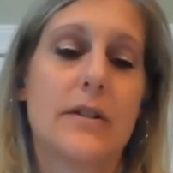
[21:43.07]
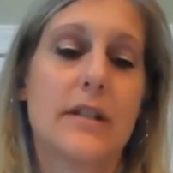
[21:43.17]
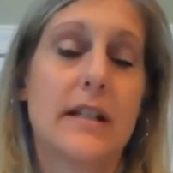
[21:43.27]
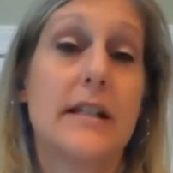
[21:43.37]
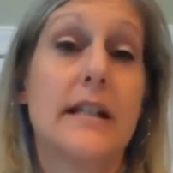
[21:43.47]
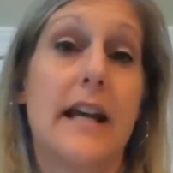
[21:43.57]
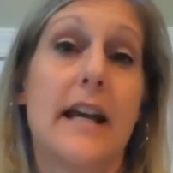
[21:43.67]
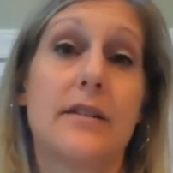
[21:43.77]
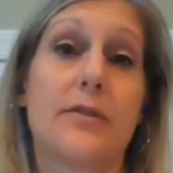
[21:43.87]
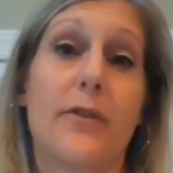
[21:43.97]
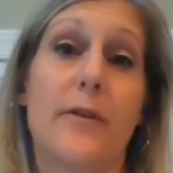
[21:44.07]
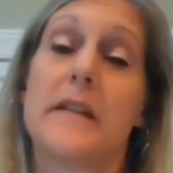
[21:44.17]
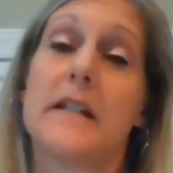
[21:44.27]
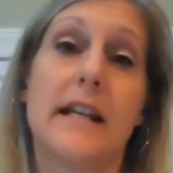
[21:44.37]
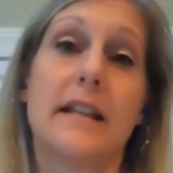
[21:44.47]
60 days from the
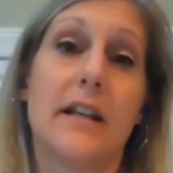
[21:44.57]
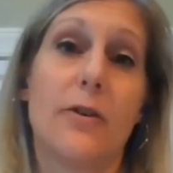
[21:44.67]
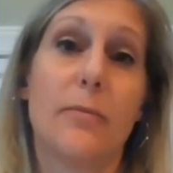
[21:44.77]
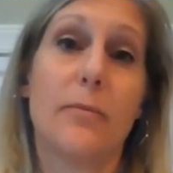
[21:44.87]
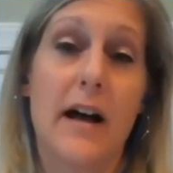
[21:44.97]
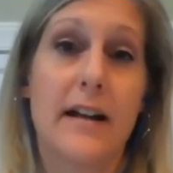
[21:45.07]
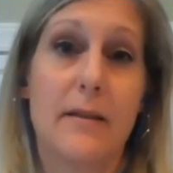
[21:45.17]
date that you apply to